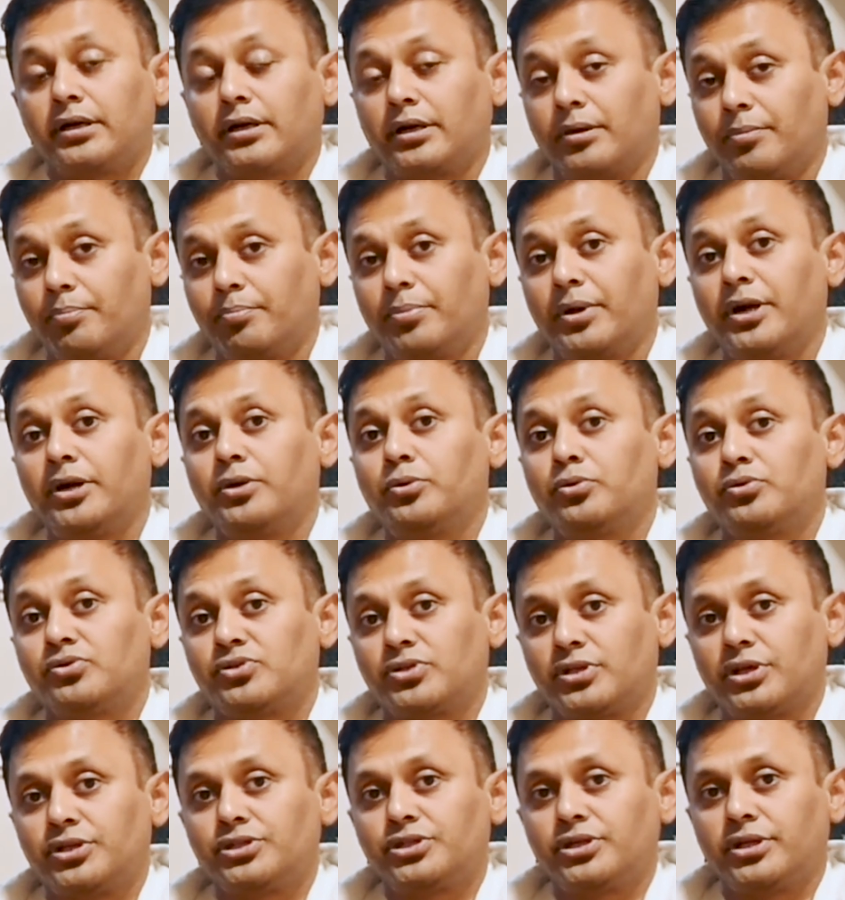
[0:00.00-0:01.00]
Compared to
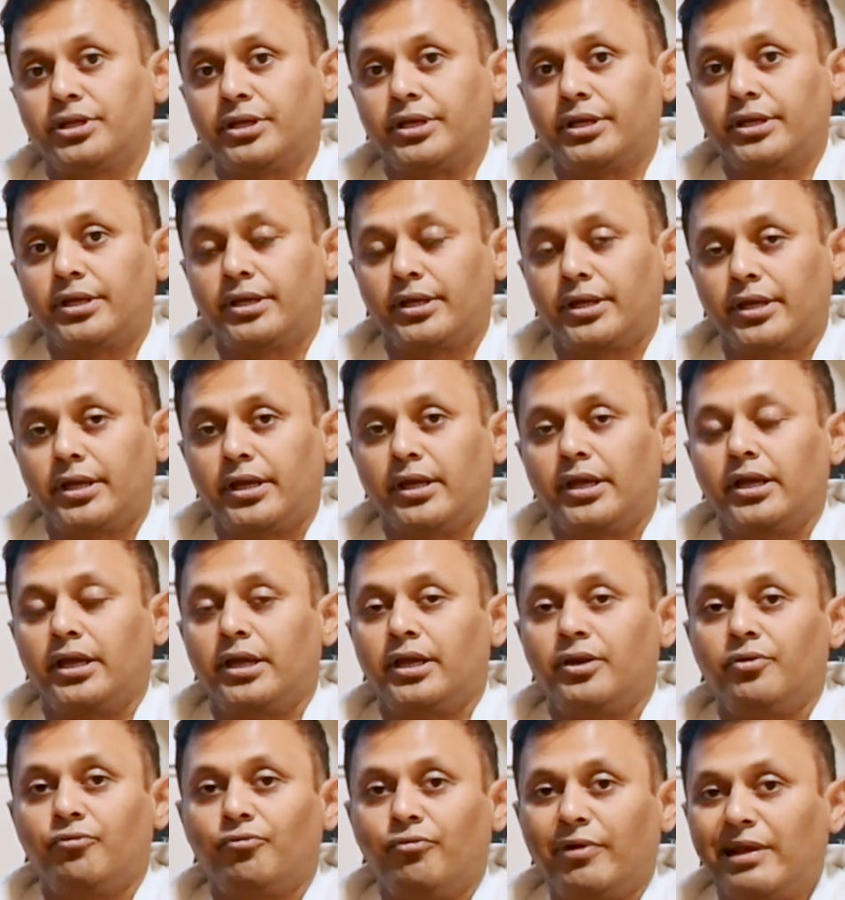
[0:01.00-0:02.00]
surgery,
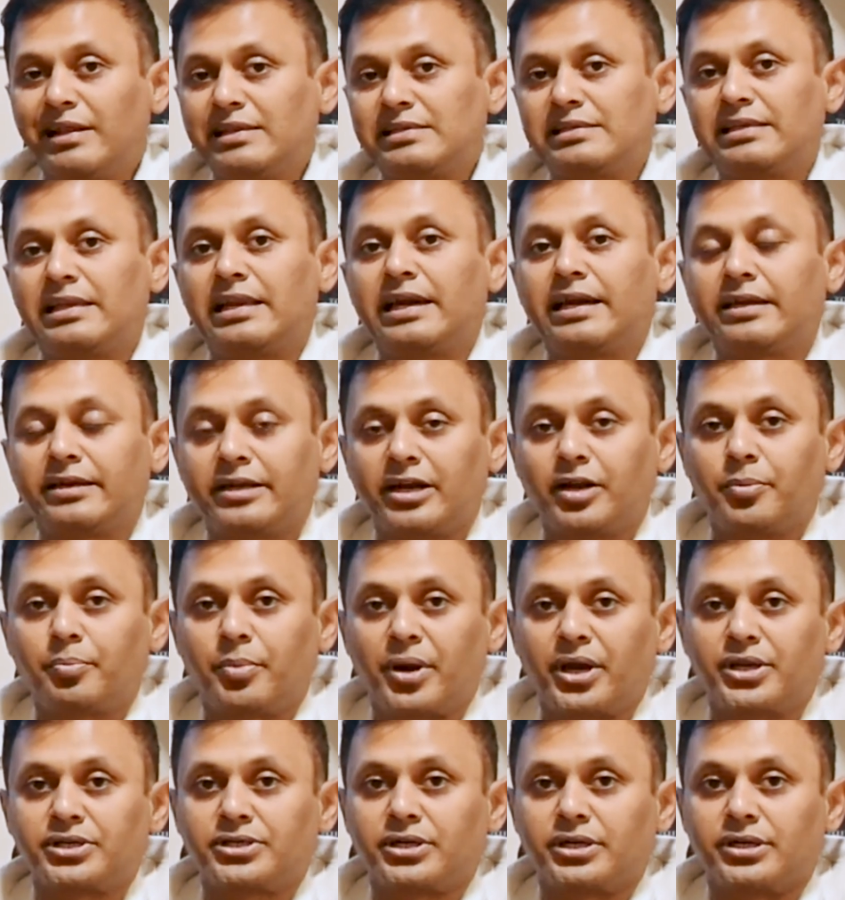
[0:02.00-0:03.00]
in well-selected
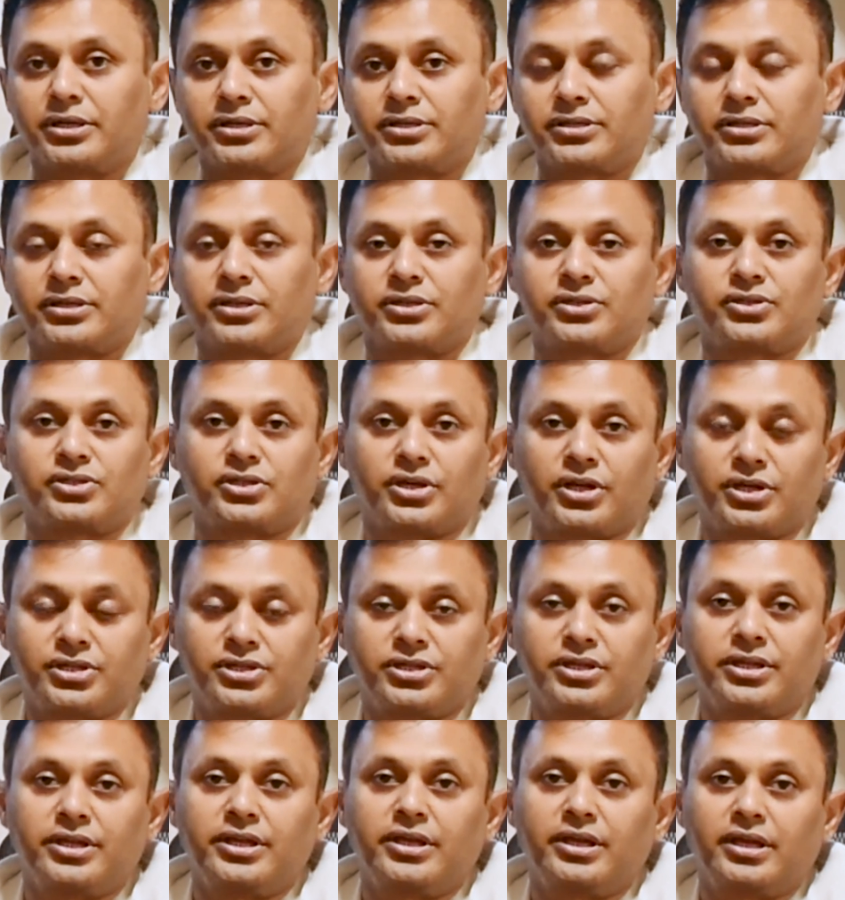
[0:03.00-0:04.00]
patients,
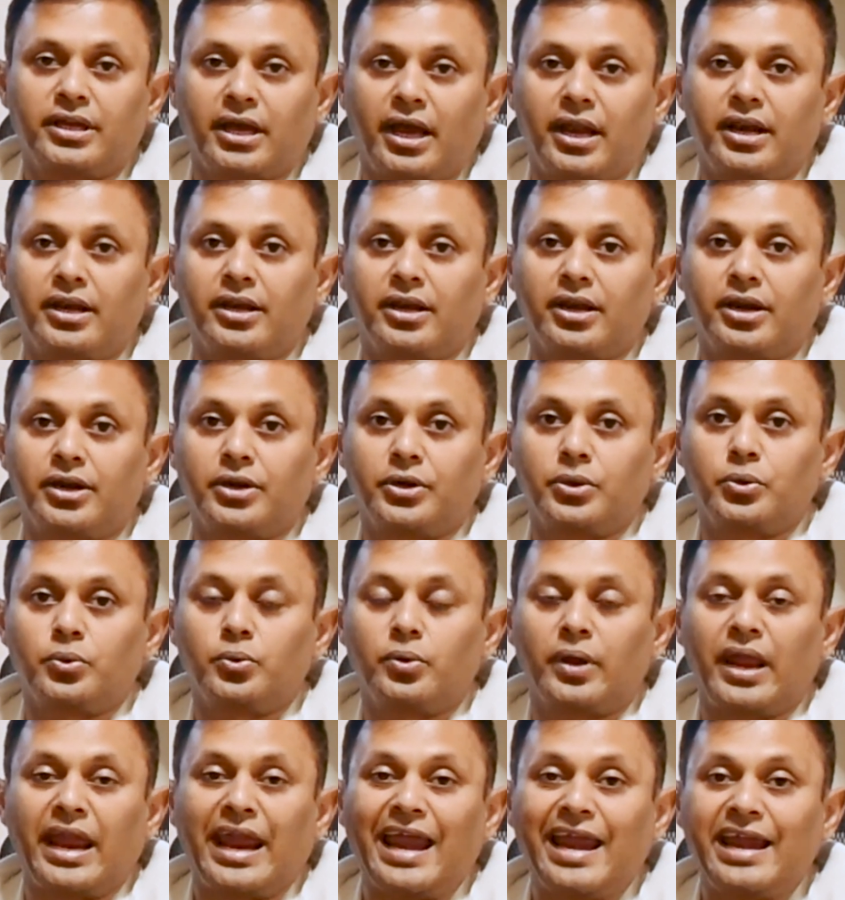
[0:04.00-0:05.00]
surgery can get
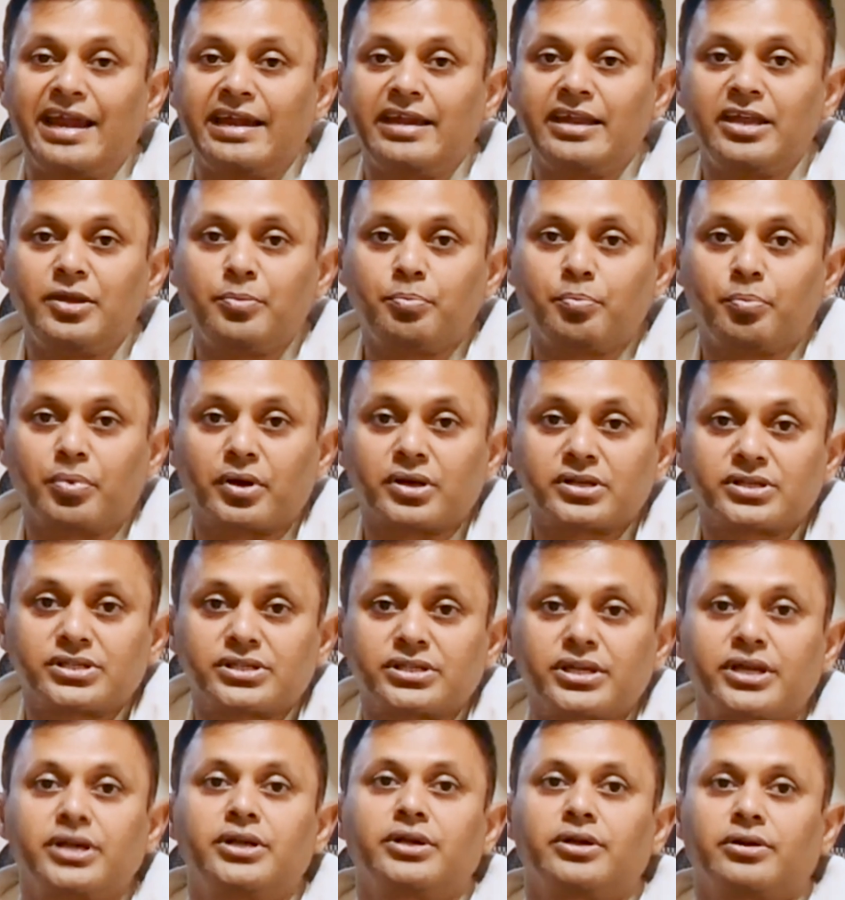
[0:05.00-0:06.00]
you
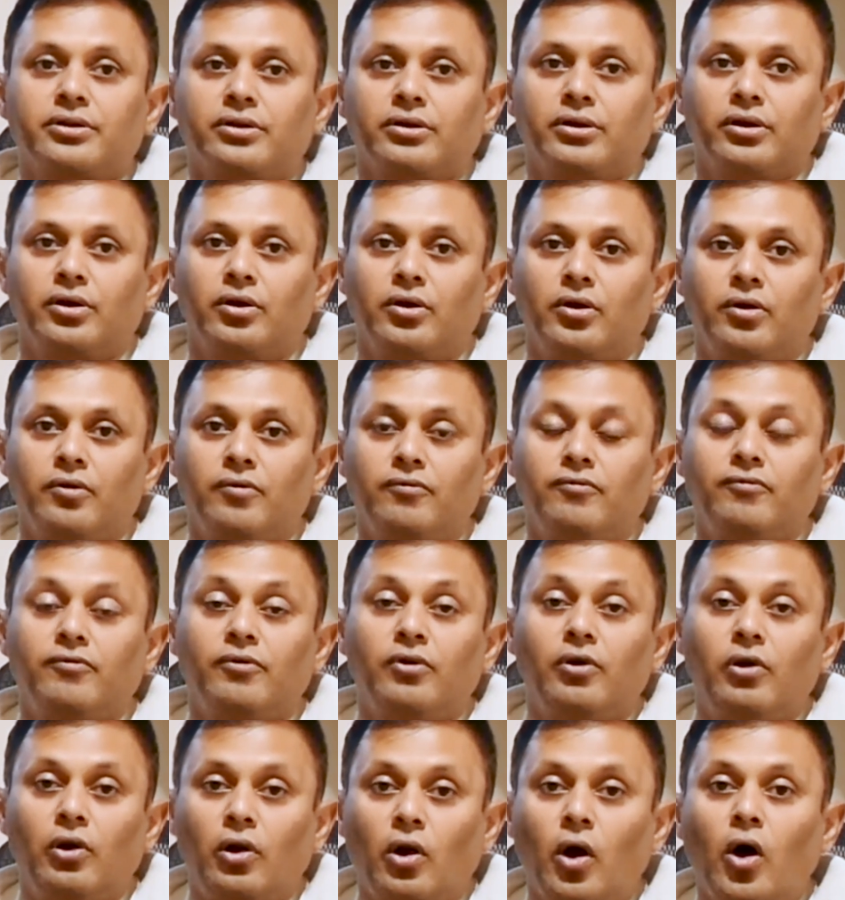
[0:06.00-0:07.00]
80% of
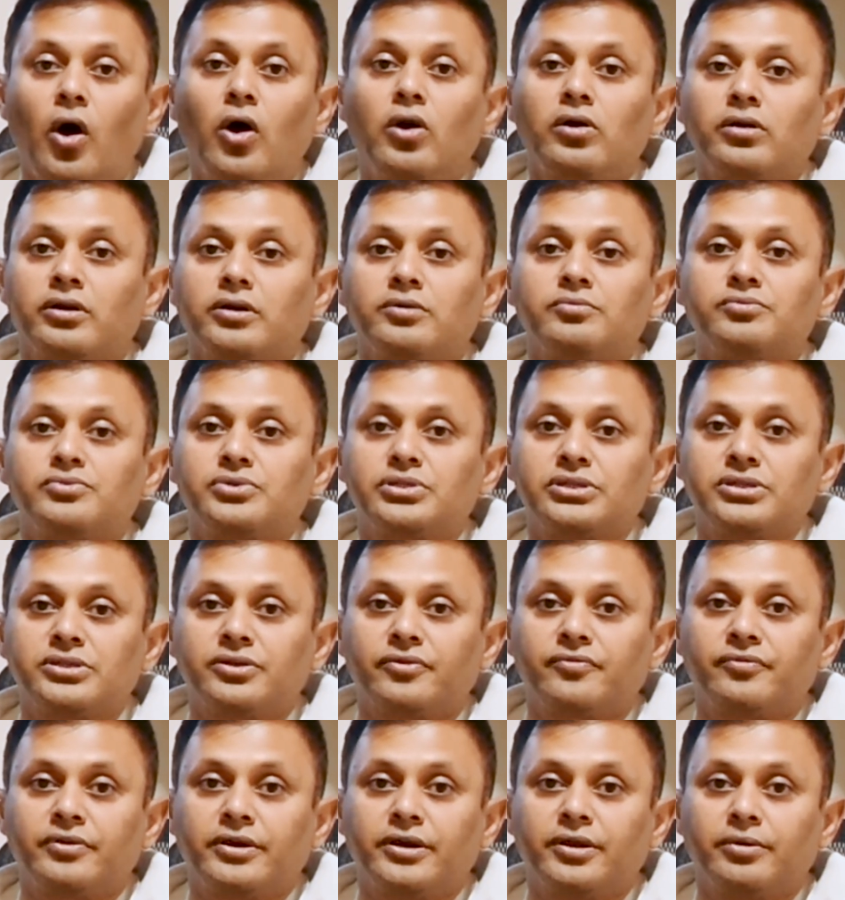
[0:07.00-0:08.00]
long-term
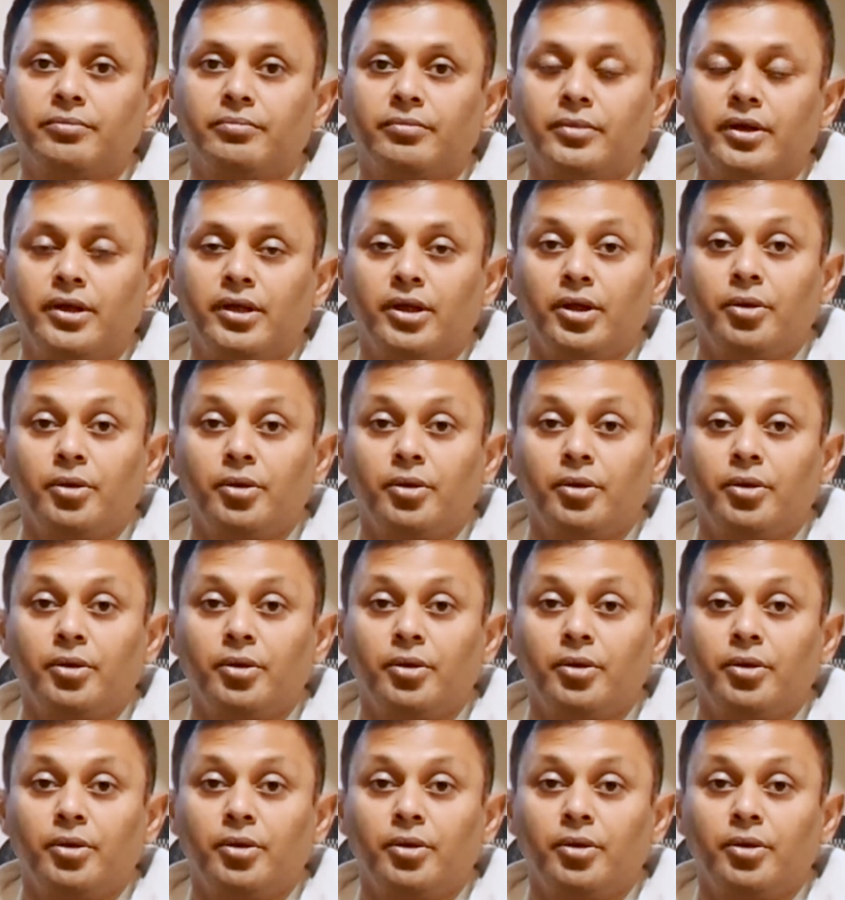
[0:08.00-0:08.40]
seizure freedom.